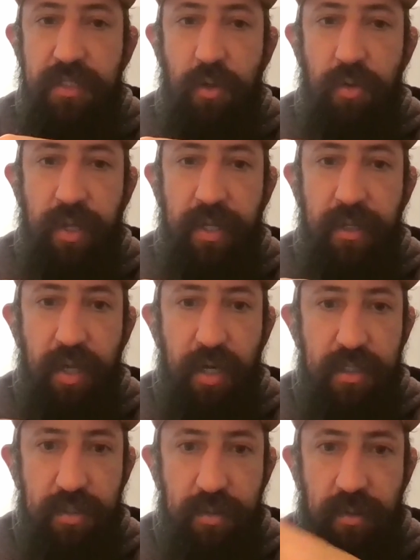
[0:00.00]
for these old leg
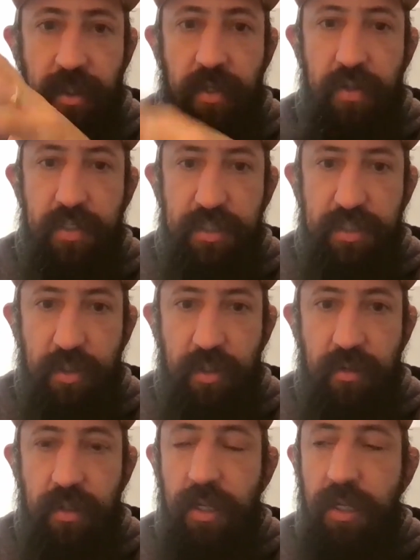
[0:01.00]
locks. Like, you know, he's still
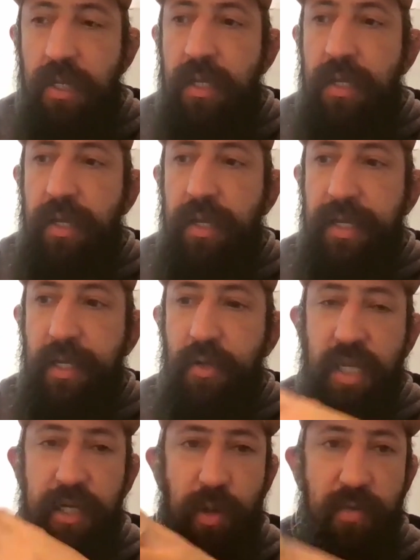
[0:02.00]
gonna. He
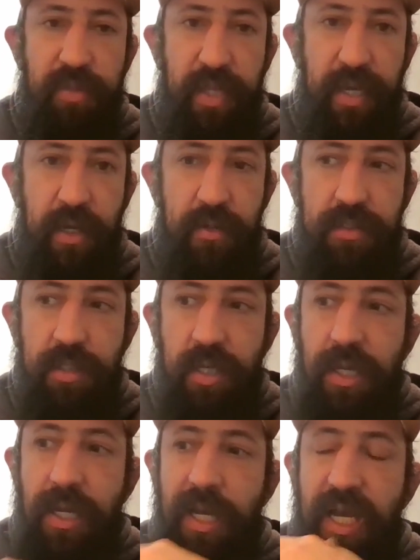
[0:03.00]
knows how to do everything else.
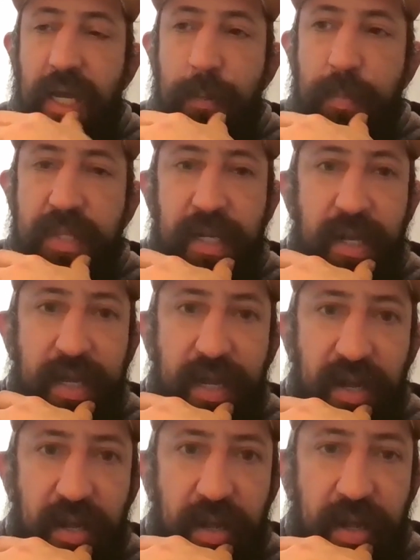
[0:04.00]
But then, like
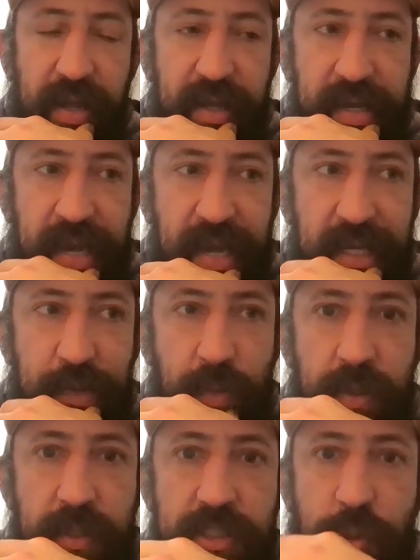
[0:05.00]
uh, at night,
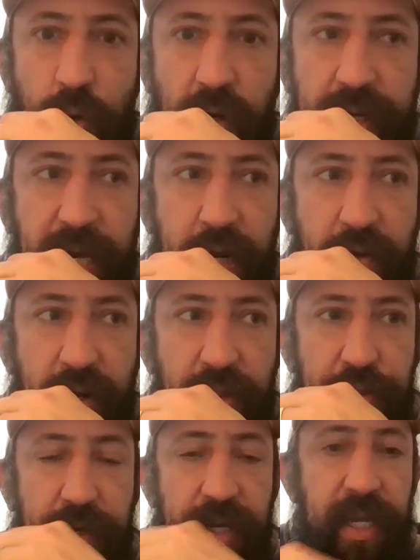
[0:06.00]
we used to work out
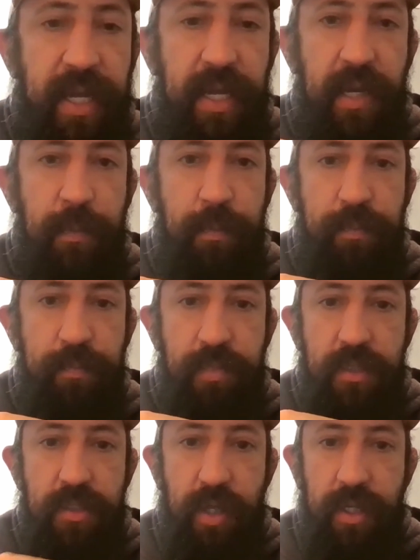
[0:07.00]
around 3 a.m.
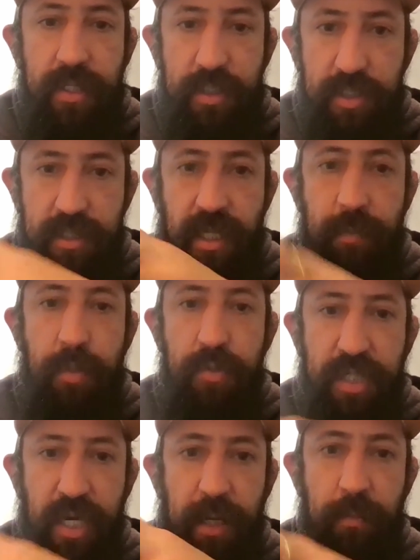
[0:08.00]
So like this is
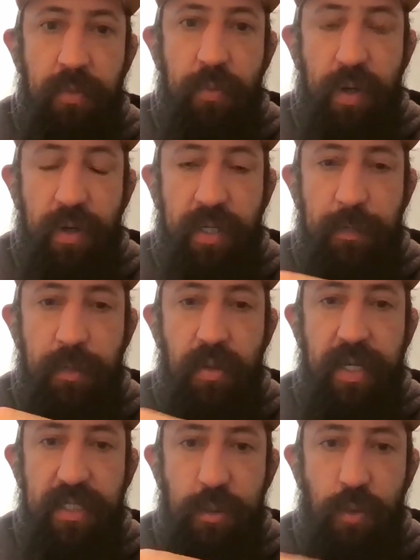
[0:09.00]
Kimbo's time where Kimbo
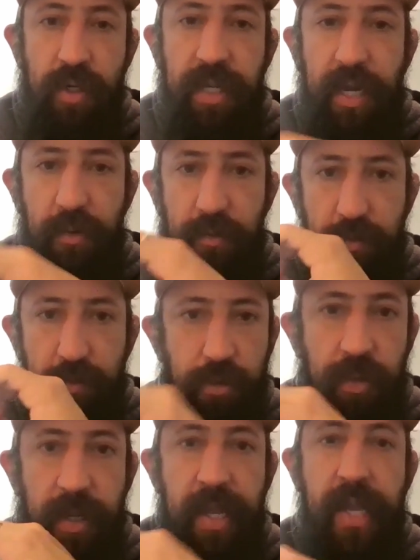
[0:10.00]
likes to work out
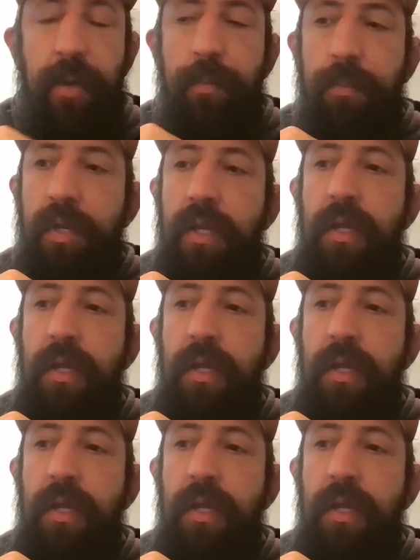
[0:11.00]
3 a.m. Yeah. You